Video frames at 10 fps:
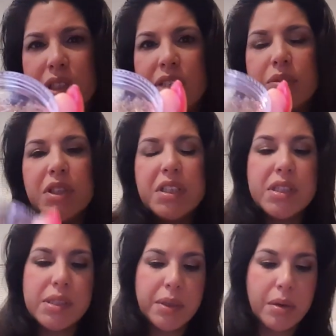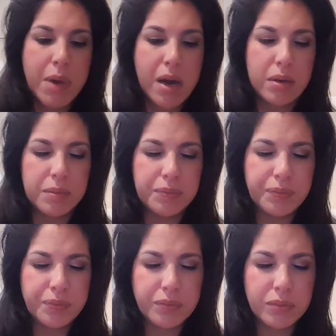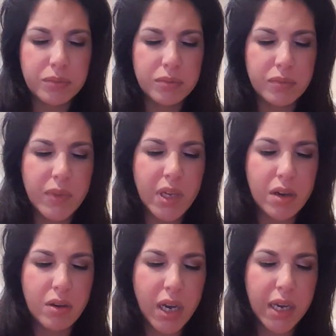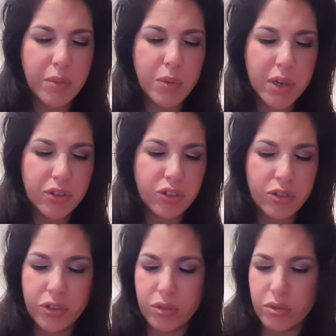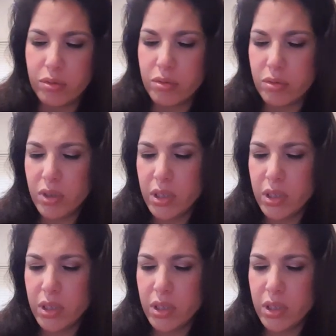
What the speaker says: It really doesn't come out. Now, I want to show you